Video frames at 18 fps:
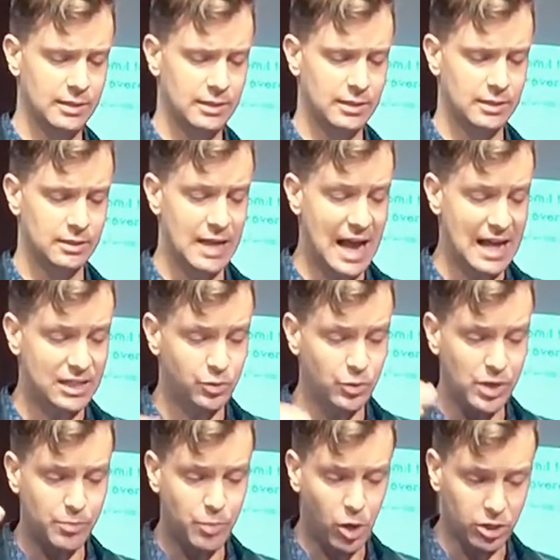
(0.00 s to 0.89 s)
Last
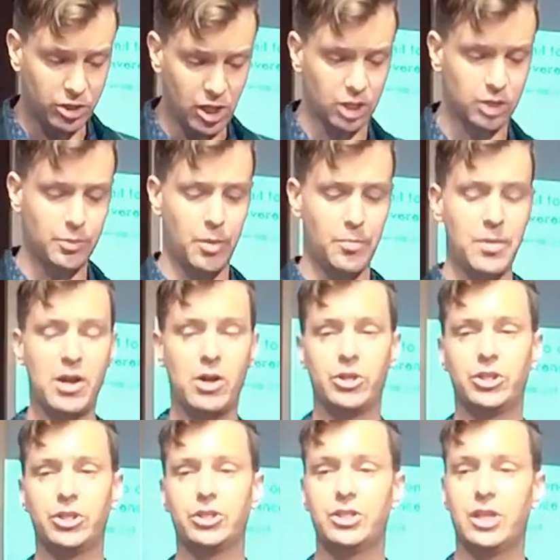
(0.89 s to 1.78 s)
week, Paul talked about
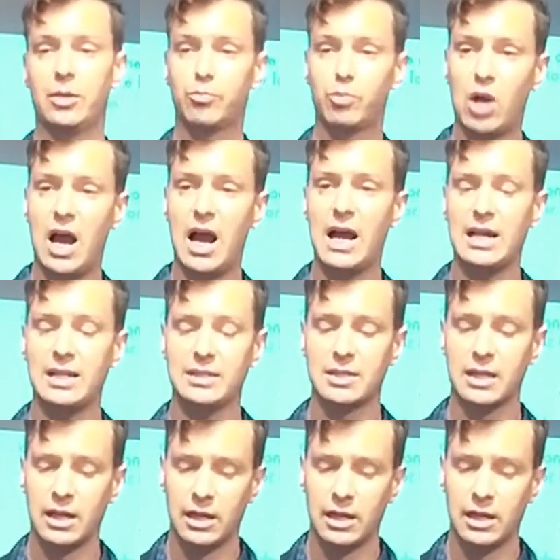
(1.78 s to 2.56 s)
marriages and prides.